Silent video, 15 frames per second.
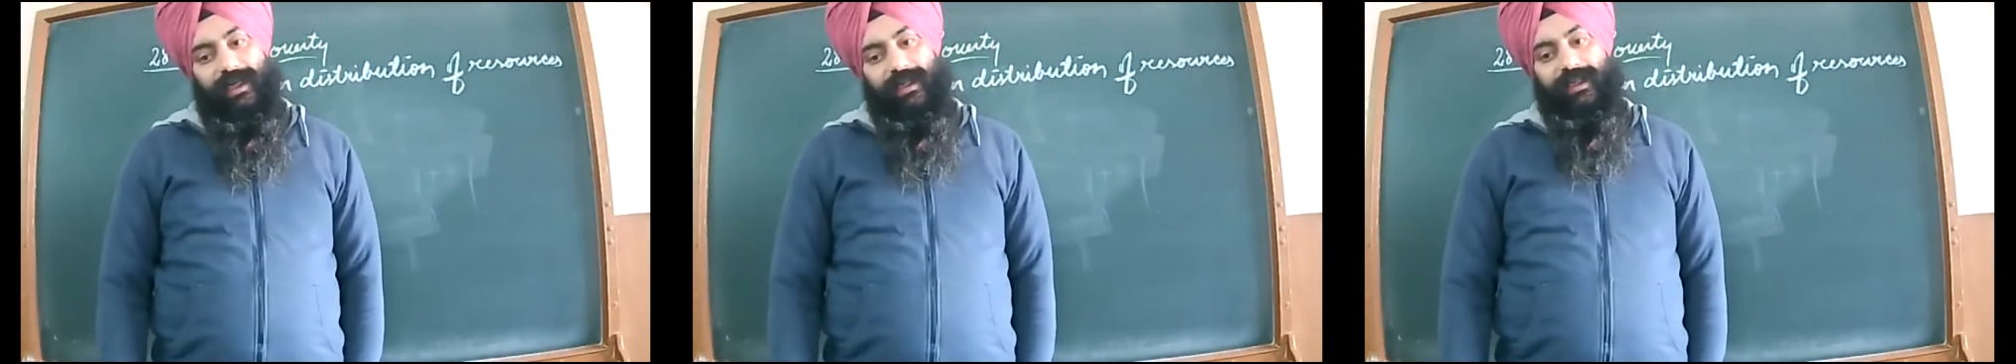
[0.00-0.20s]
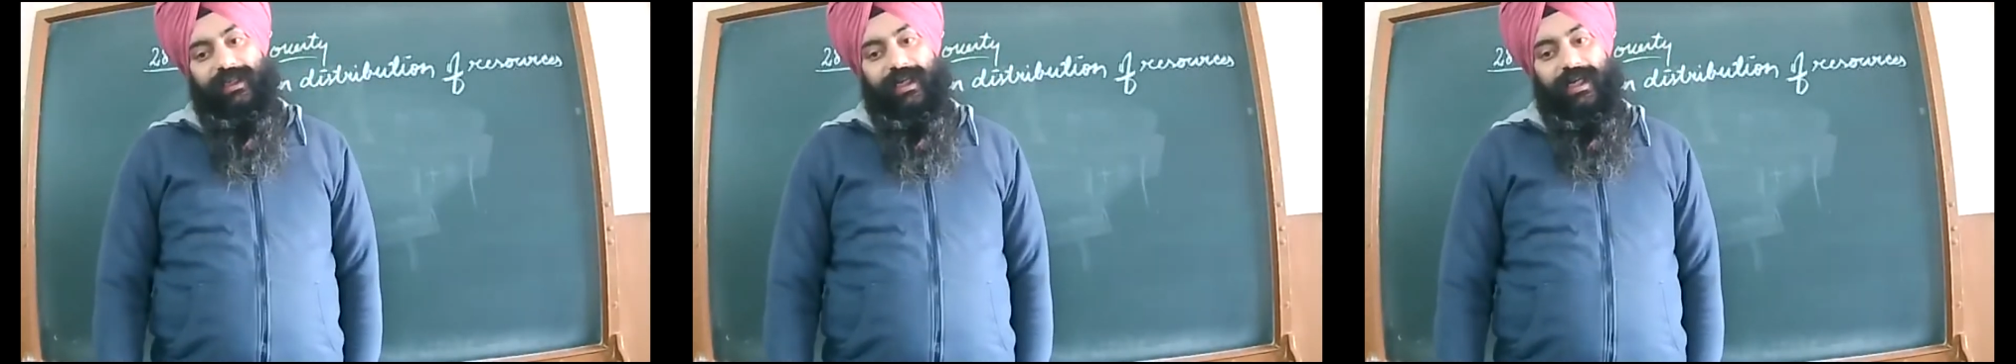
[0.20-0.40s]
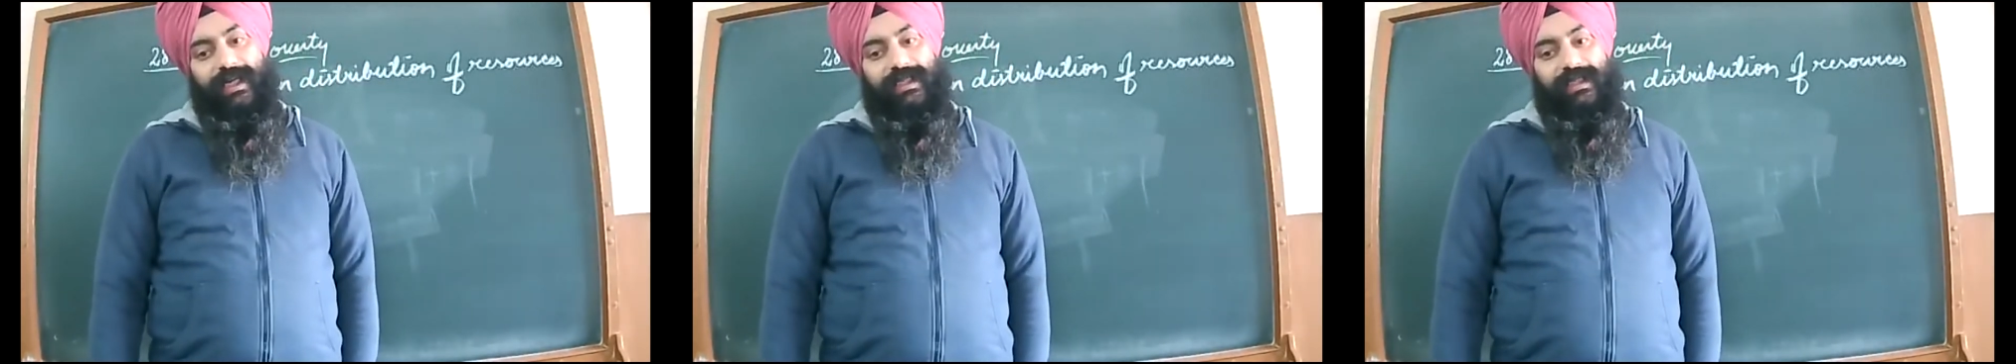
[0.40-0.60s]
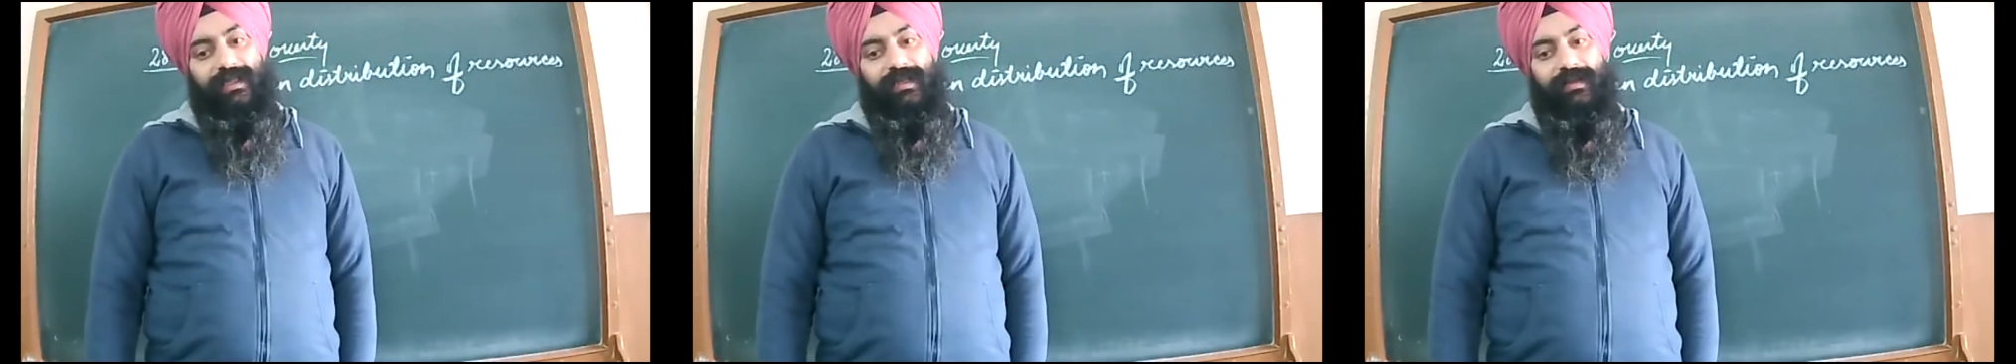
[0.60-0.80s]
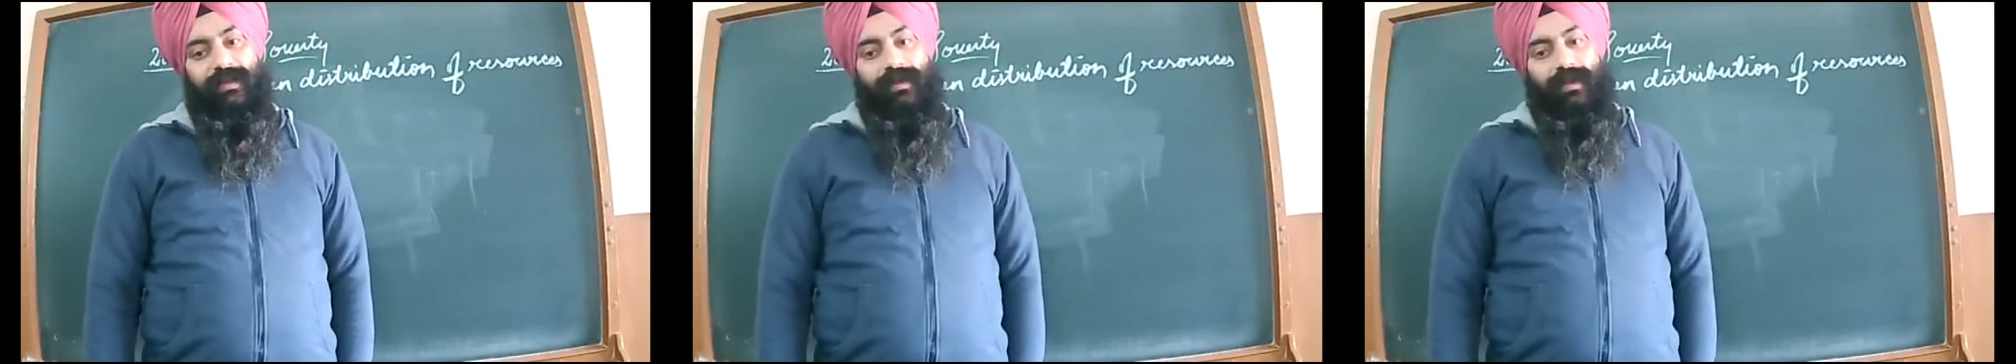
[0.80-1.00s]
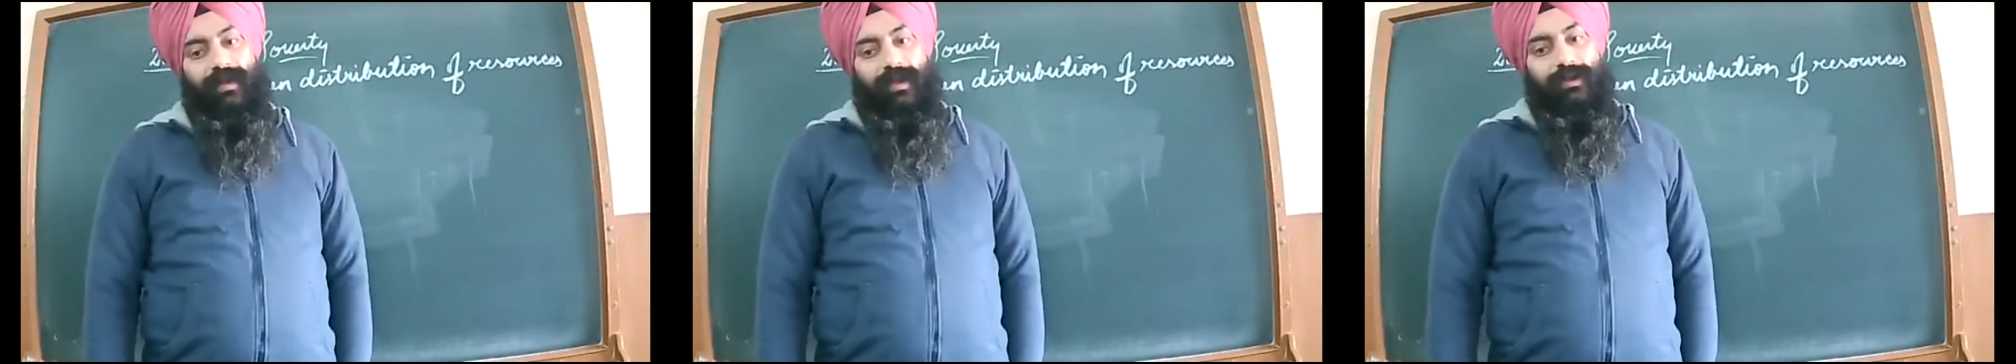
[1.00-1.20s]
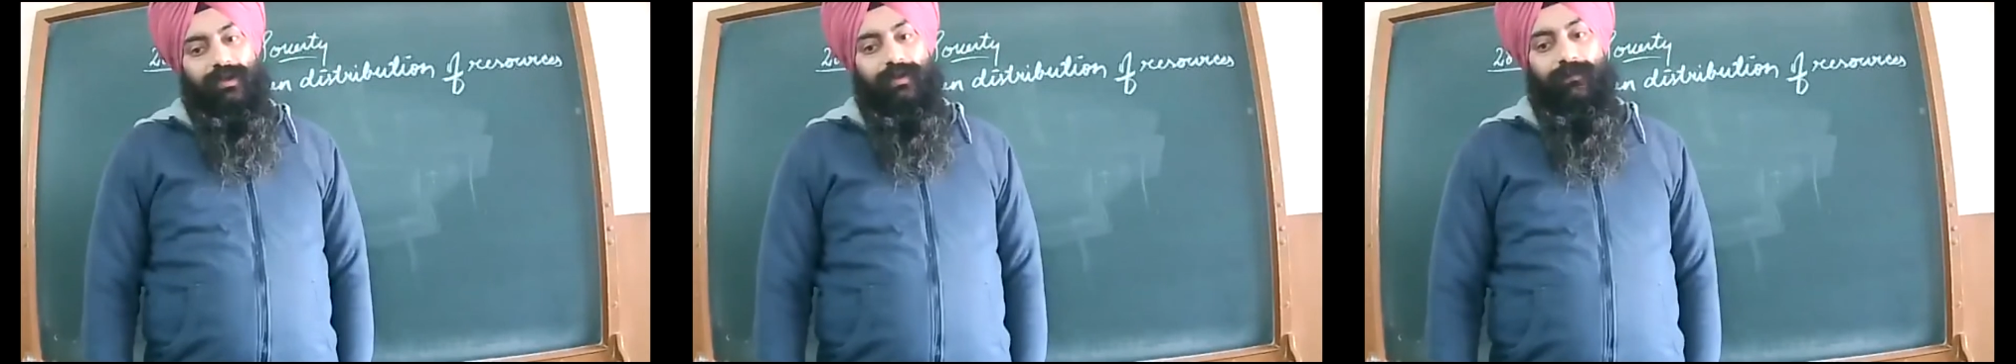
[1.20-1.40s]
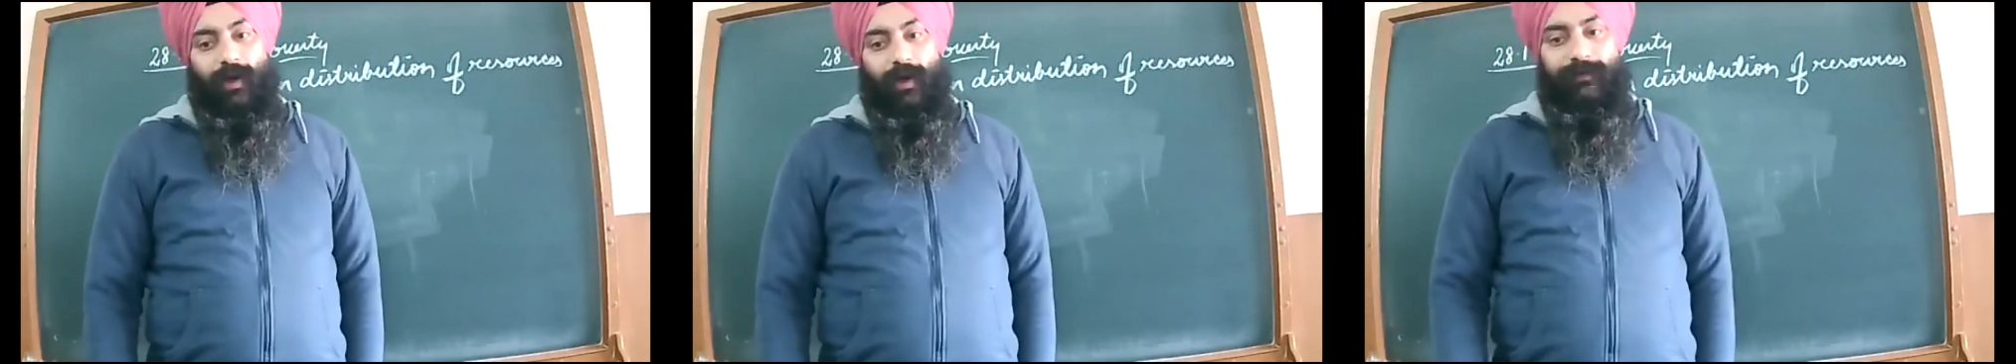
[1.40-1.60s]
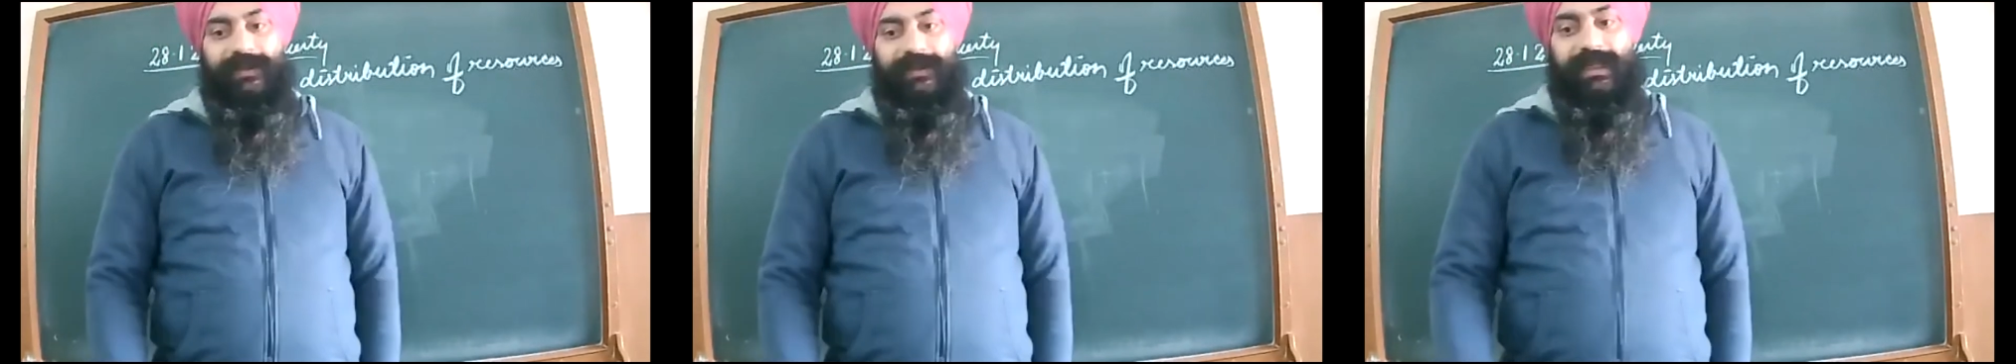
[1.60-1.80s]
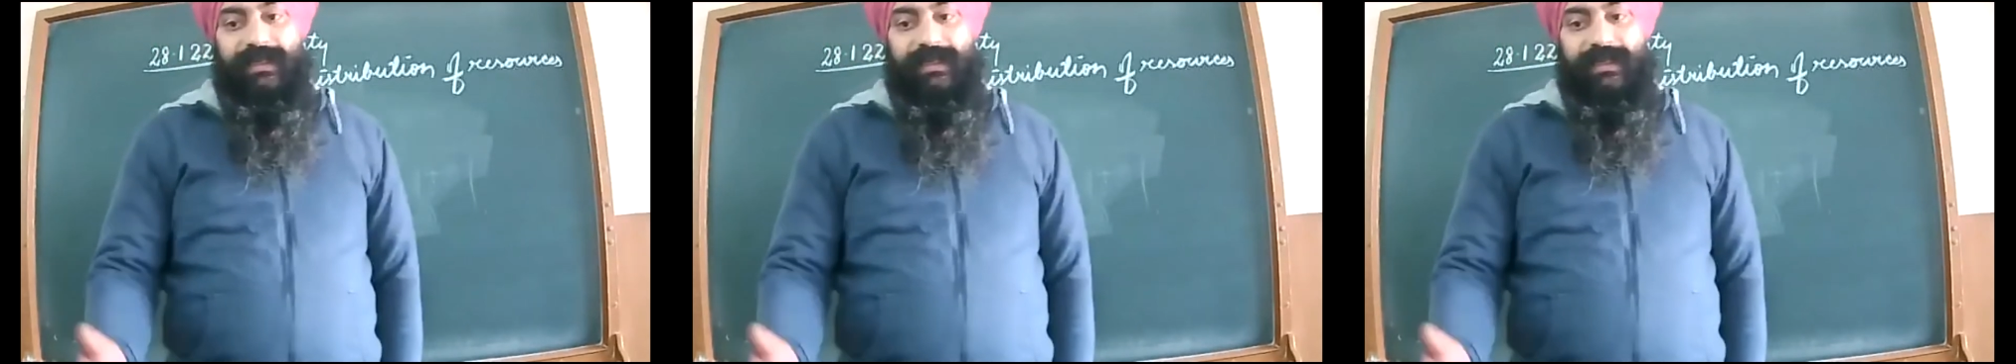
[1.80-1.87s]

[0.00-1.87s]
elites. So for which